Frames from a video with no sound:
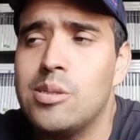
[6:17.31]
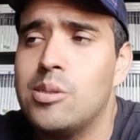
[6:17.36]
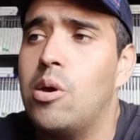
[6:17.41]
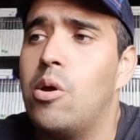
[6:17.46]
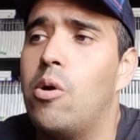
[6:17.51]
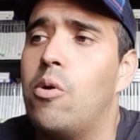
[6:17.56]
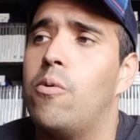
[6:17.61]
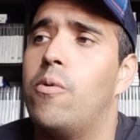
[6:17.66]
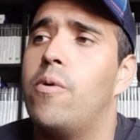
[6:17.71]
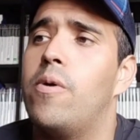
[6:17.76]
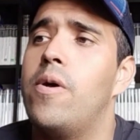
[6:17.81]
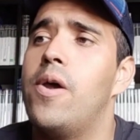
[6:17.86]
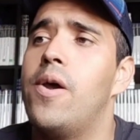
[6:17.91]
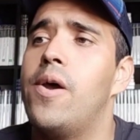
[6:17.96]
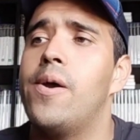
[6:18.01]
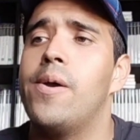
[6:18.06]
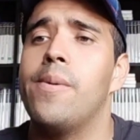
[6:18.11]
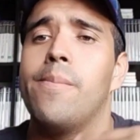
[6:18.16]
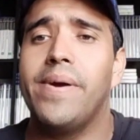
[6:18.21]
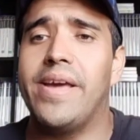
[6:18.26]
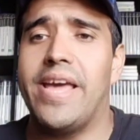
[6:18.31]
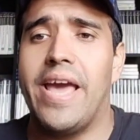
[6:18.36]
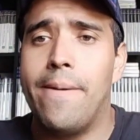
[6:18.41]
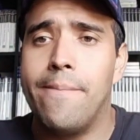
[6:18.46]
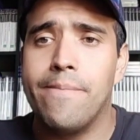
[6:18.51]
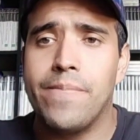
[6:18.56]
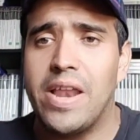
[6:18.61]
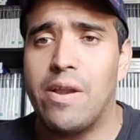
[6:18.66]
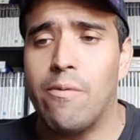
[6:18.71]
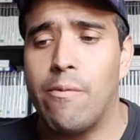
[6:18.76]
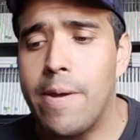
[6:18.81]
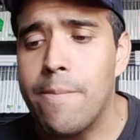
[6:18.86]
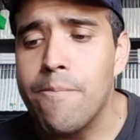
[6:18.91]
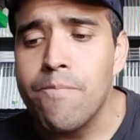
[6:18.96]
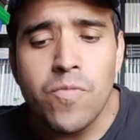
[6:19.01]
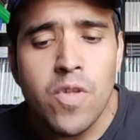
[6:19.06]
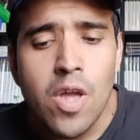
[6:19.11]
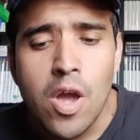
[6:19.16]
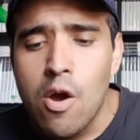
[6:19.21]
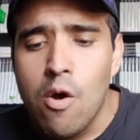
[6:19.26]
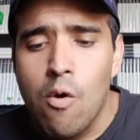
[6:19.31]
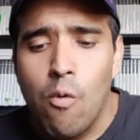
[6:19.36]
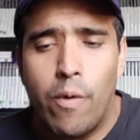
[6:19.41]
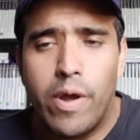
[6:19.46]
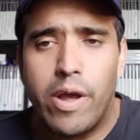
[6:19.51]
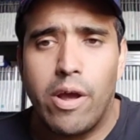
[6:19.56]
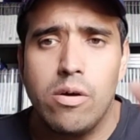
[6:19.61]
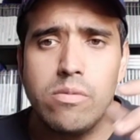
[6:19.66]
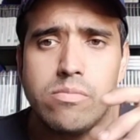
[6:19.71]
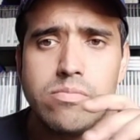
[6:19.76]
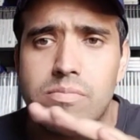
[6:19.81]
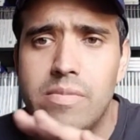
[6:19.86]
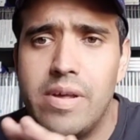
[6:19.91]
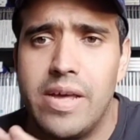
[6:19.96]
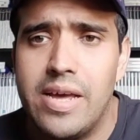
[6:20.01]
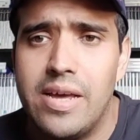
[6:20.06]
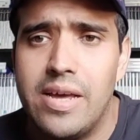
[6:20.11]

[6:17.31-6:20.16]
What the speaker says: So, but yeah. Anyway, we got